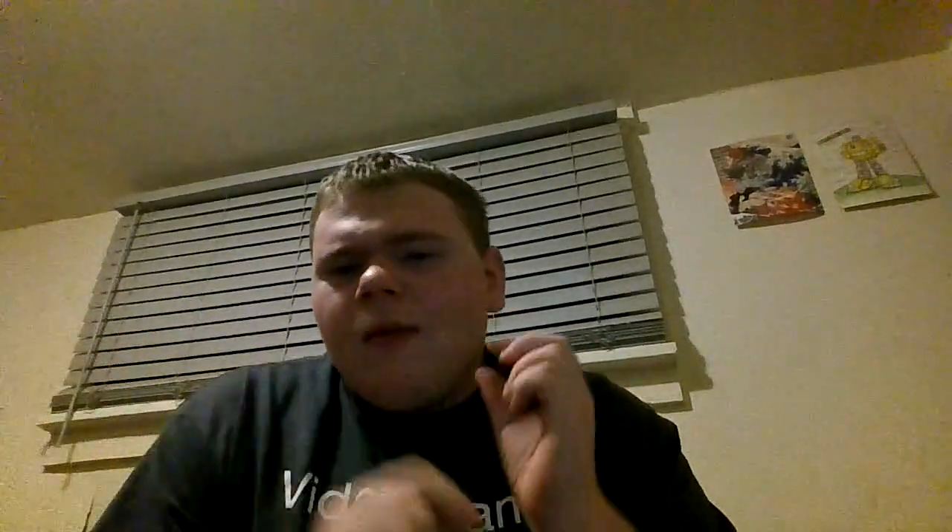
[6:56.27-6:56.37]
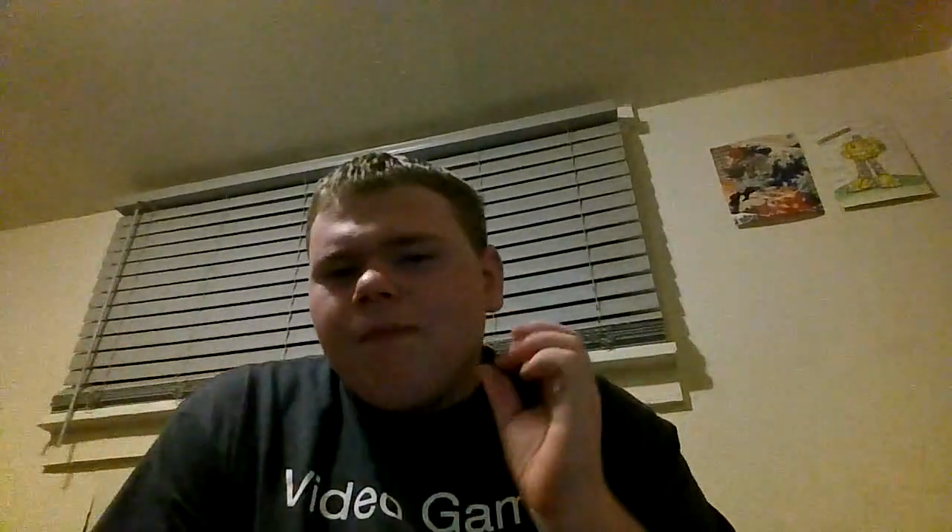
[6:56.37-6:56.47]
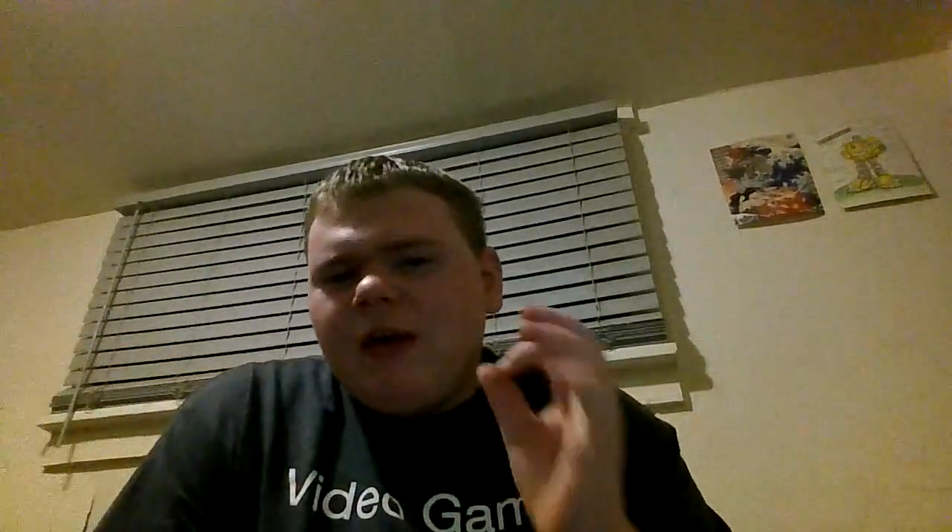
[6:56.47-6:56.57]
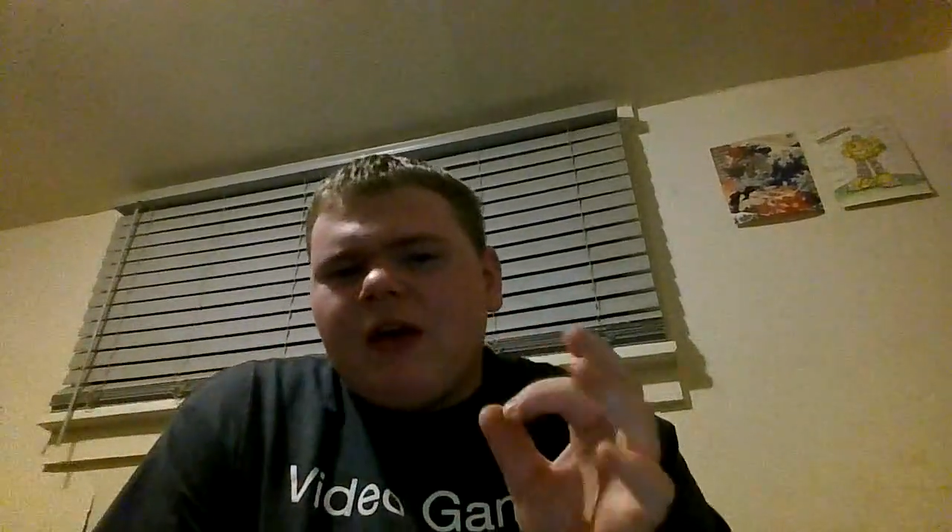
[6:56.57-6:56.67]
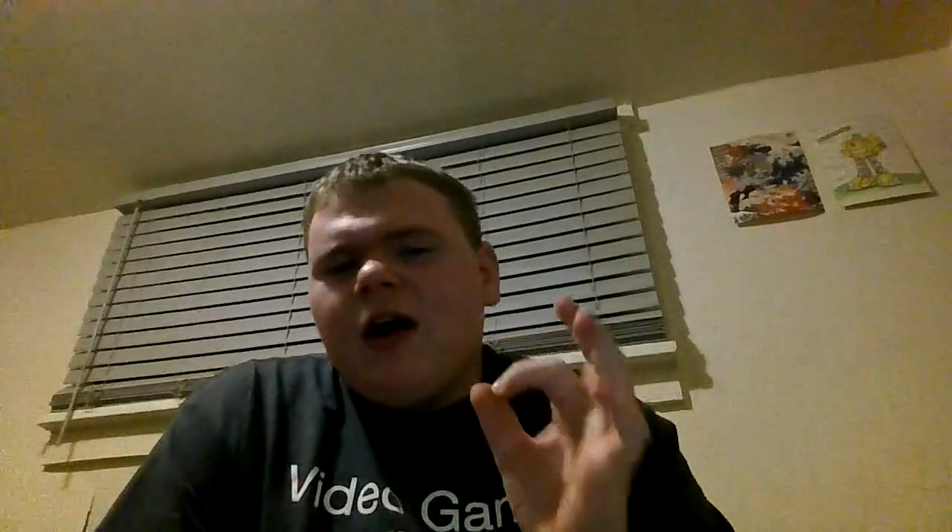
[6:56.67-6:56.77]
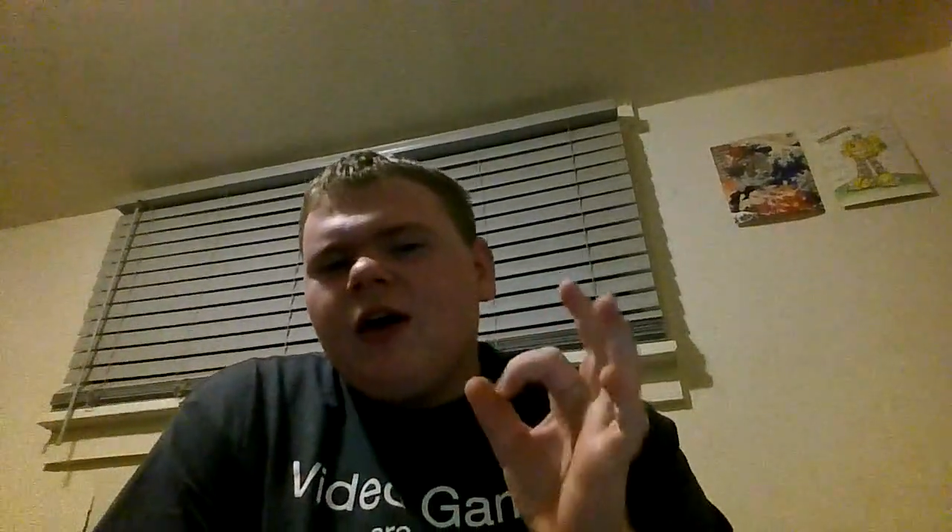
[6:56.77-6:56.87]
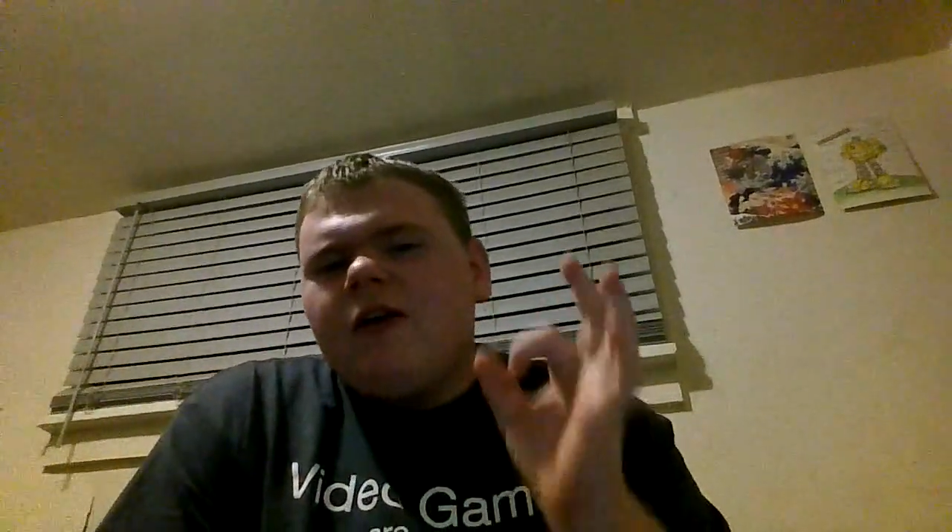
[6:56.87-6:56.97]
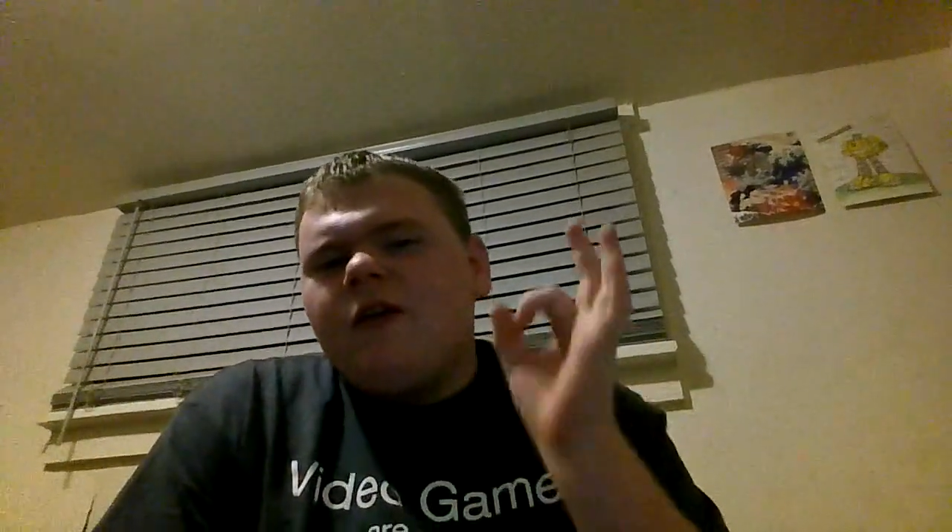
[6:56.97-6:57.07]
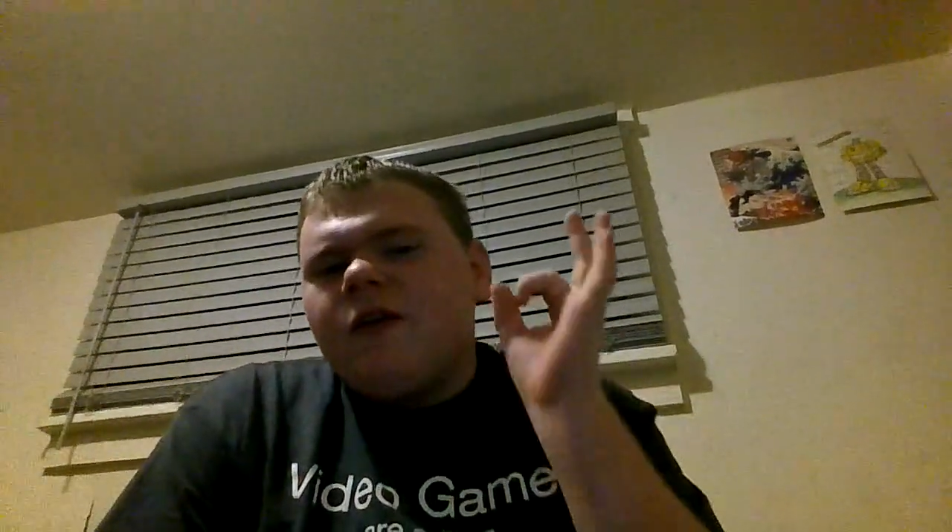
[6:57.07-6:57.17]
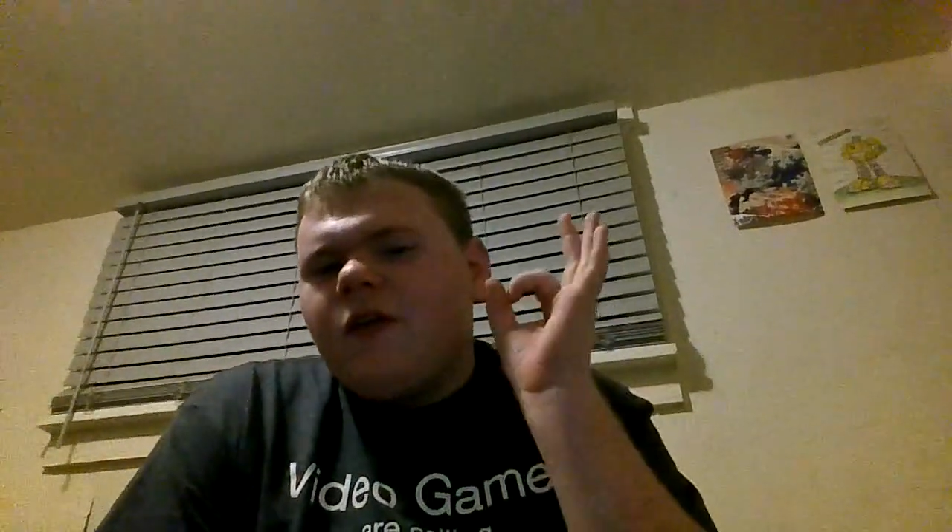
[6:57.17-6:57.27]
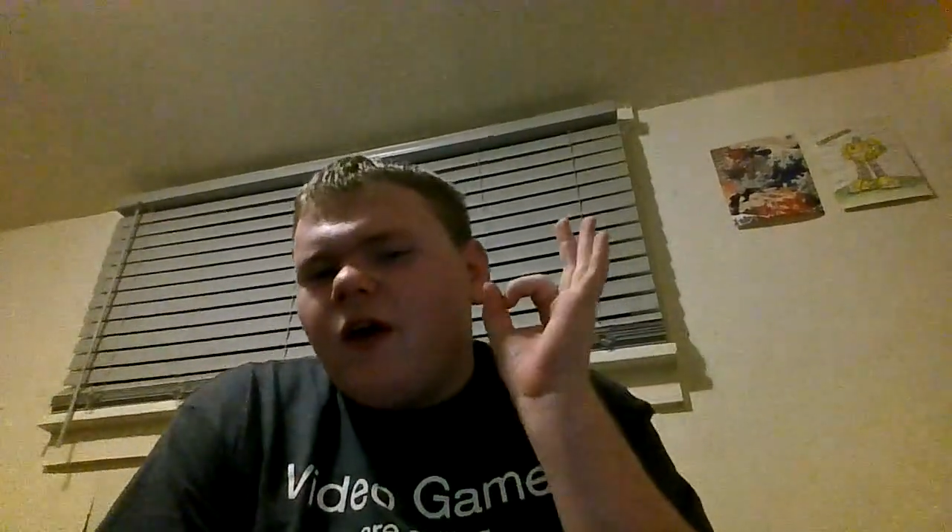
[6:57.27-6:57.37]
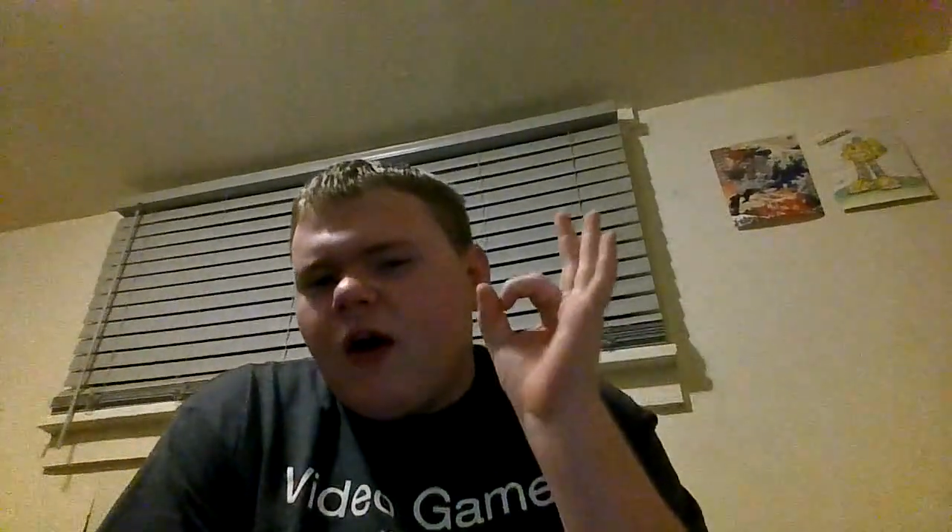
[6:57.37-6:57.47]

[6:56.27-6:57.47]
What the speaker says: because